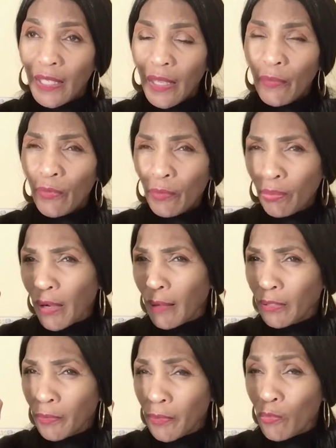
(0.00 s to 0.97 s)
it would
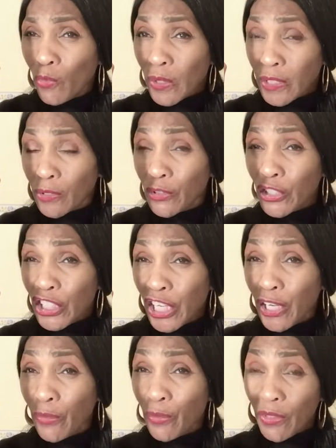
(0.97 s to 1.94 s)
probably be more
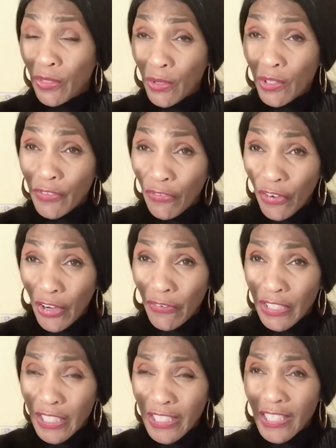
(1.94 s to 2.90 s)
associated with those
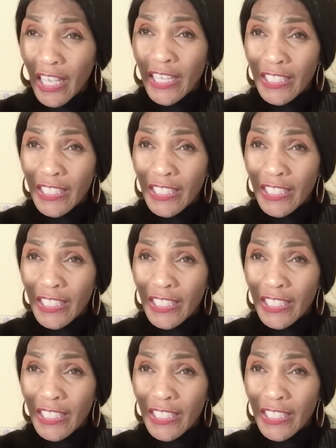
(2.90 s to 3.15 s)
fragrances